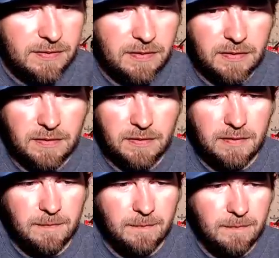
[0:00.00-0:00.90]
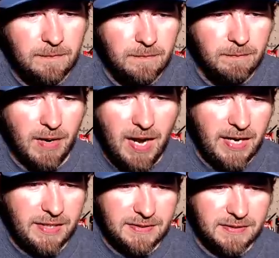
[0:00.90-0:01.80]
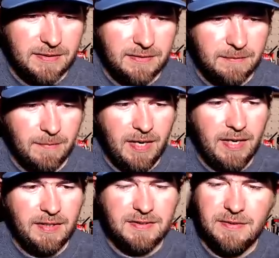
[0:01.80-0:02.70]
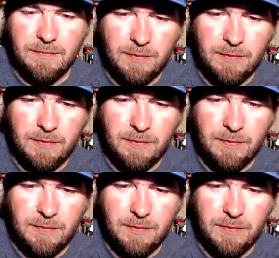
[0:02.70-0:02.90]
My accent